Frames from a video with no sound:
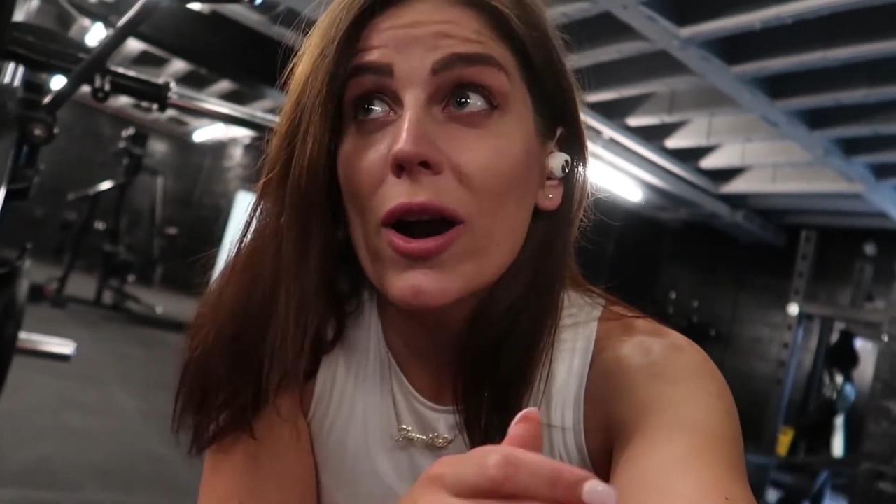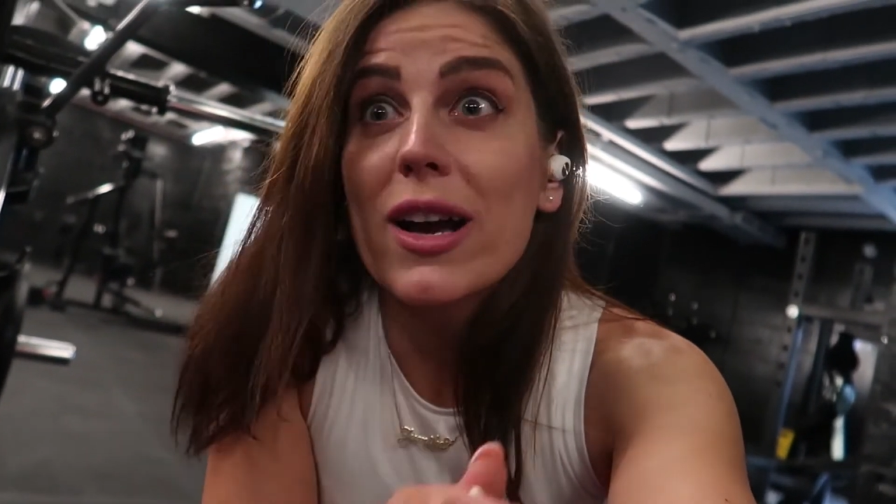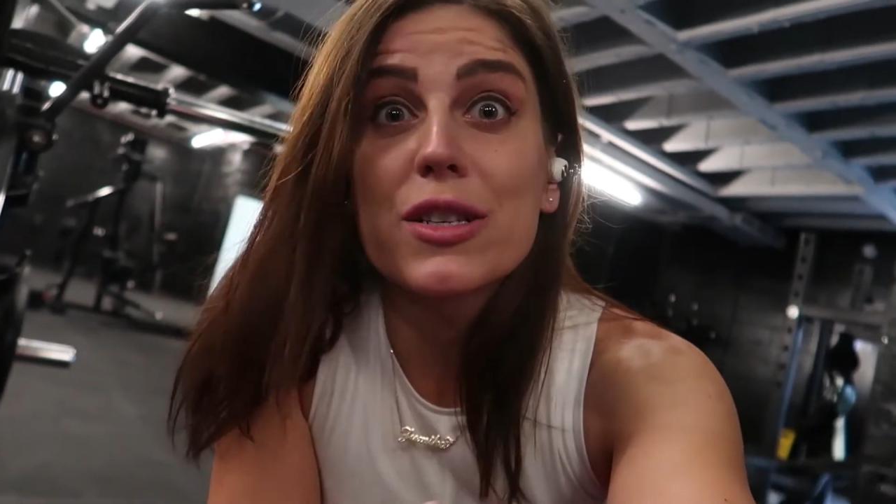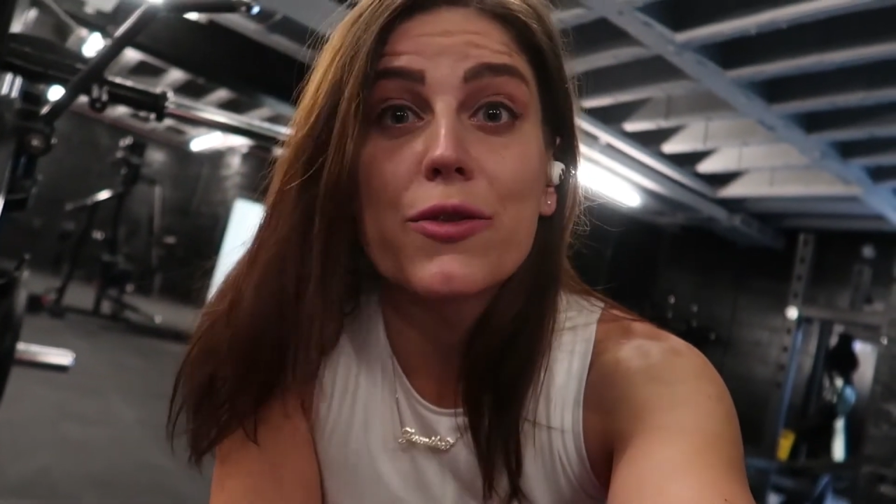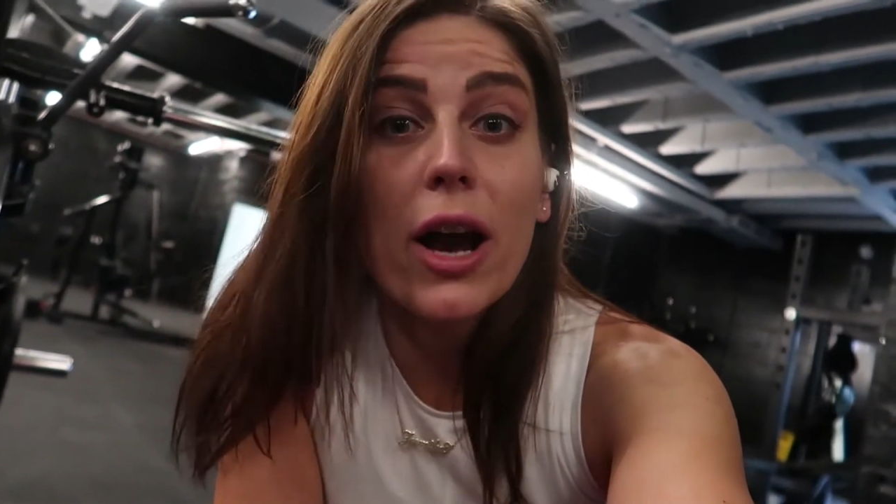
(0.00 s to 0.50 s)

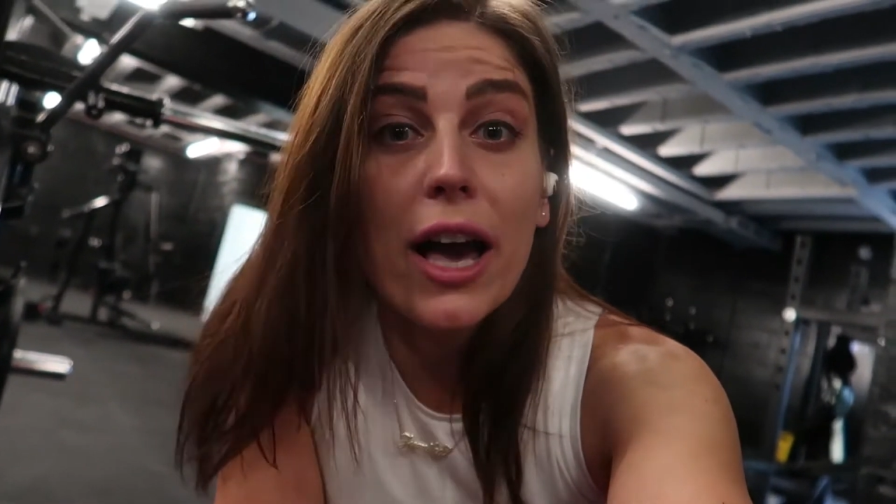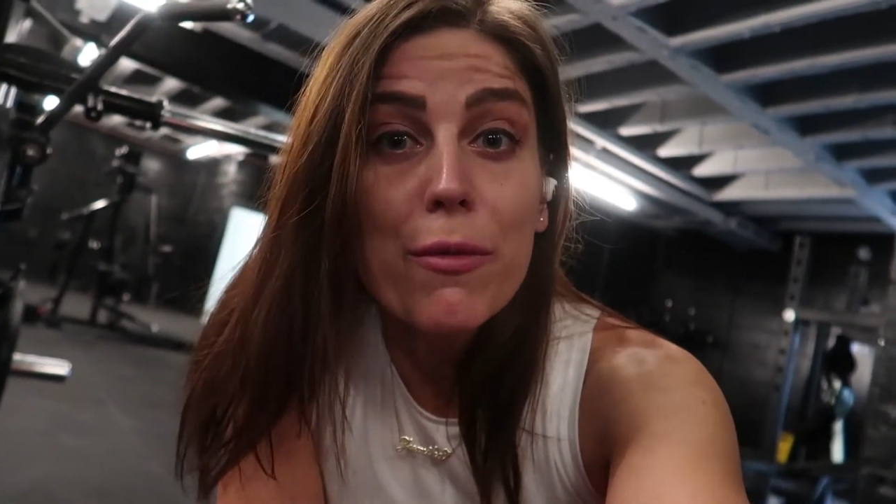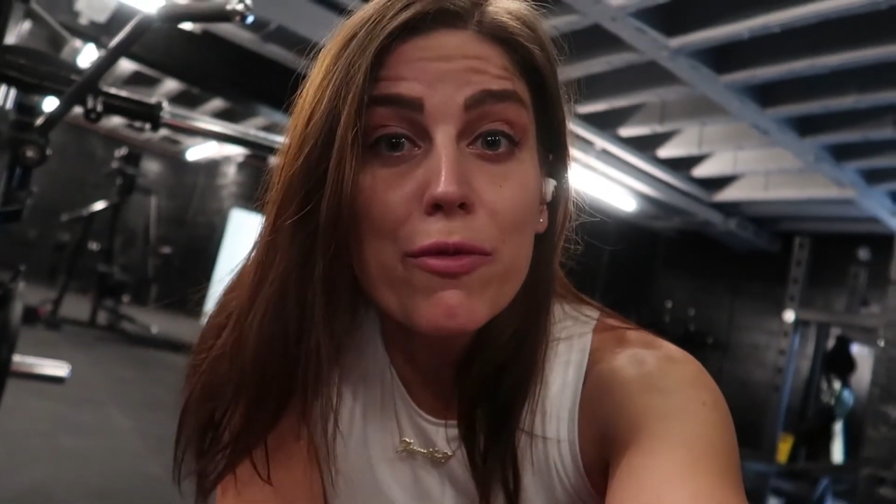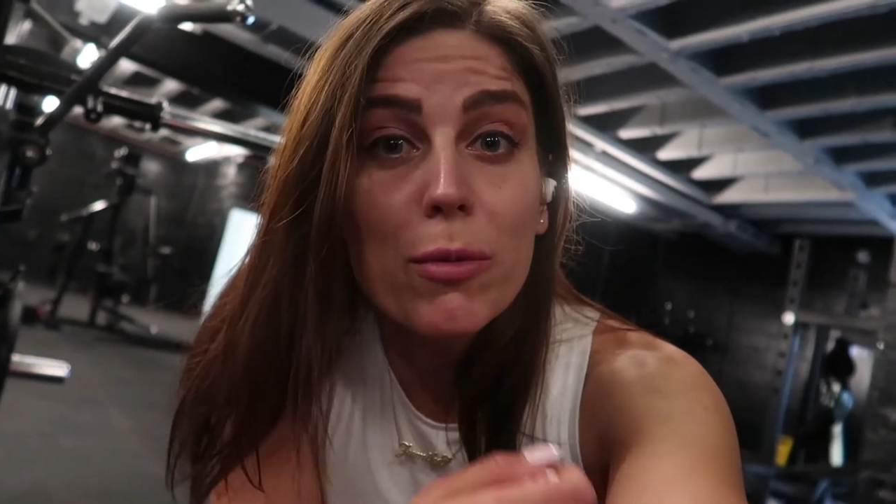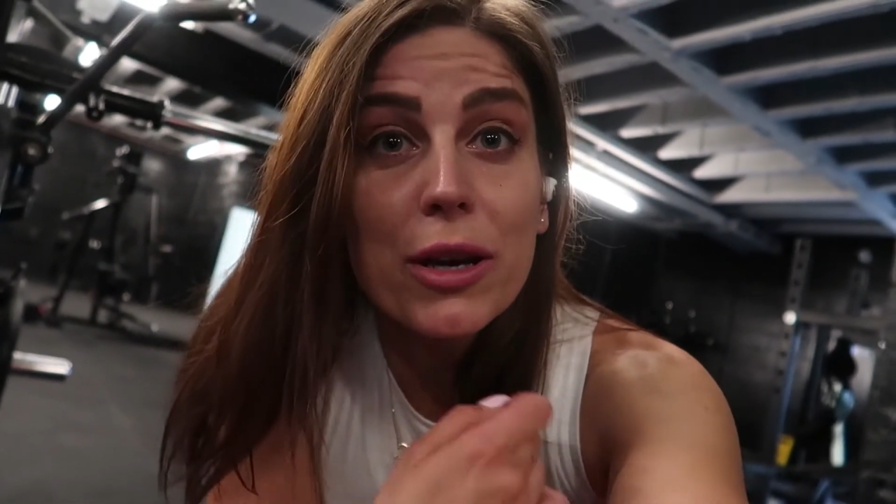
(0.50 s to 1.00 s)
ask for
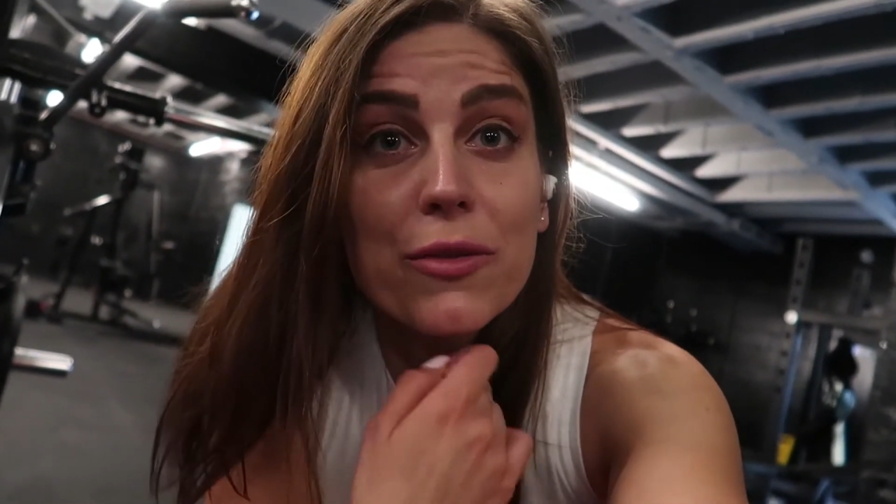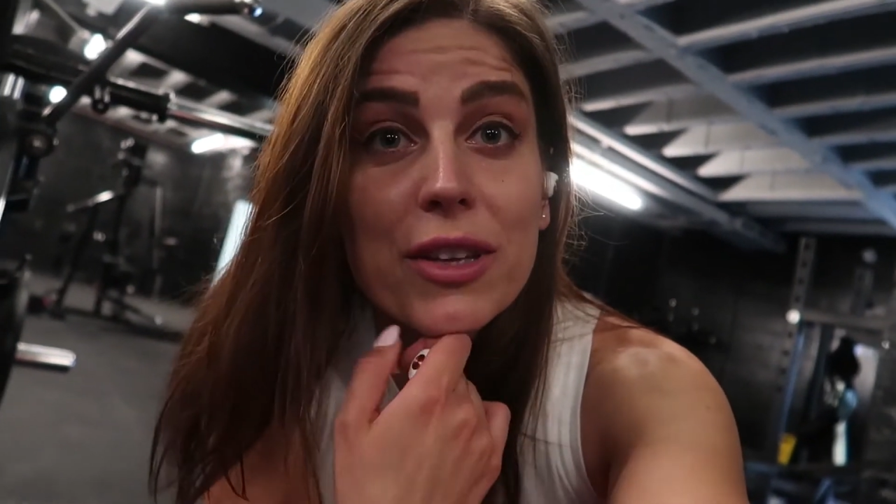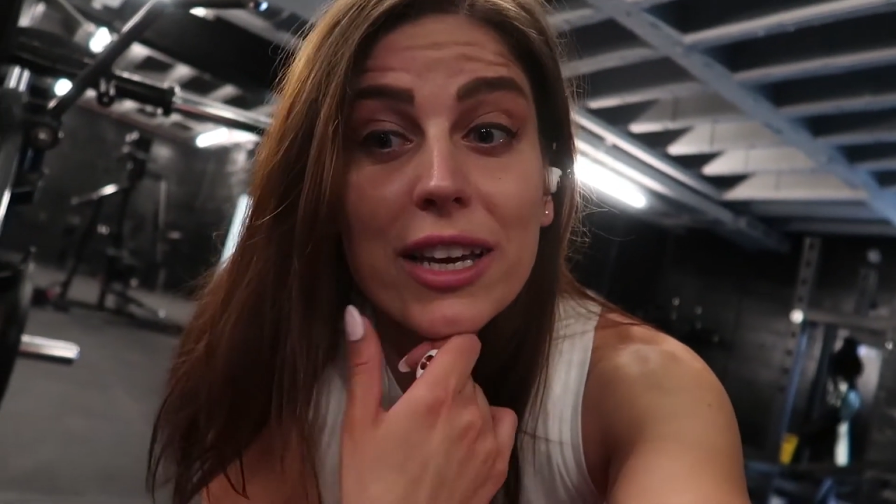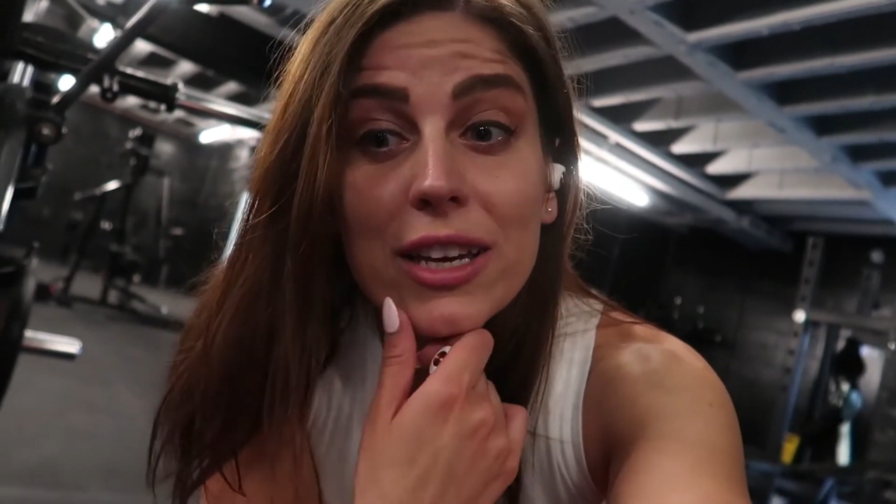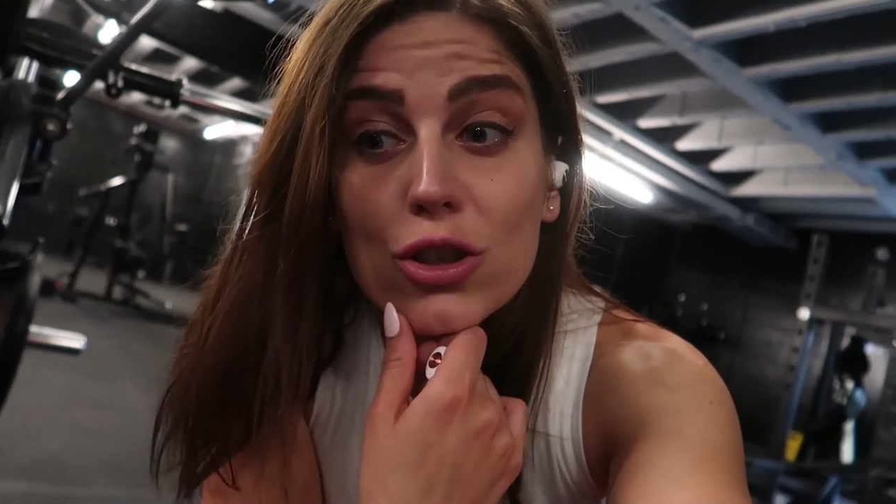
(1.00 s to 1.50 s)
help from one of the